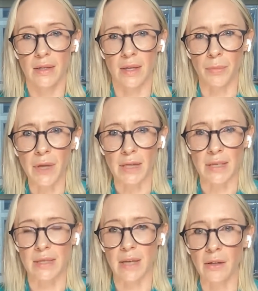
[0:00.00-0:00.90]
something
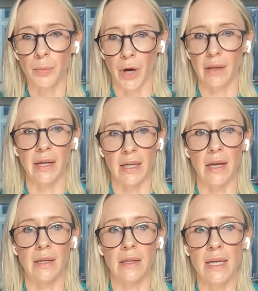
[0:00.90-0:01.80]
to celebrate. Like
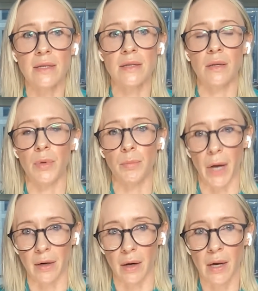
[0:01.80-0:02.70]
it needs to be
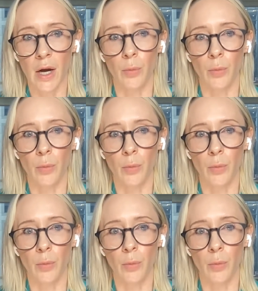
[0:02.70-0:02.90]
better.